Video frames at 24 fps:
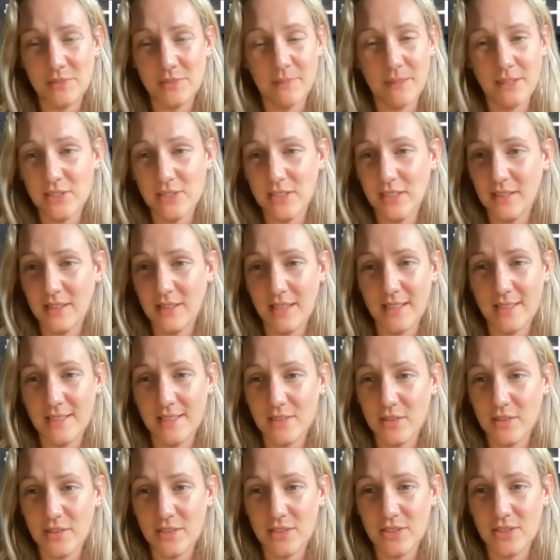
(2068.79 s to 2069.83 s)
mentioning things
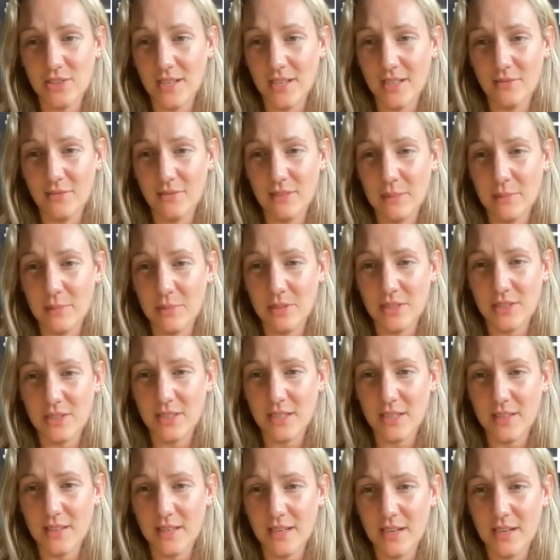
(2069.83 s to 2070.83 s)
on the chat, and I really appreciate it.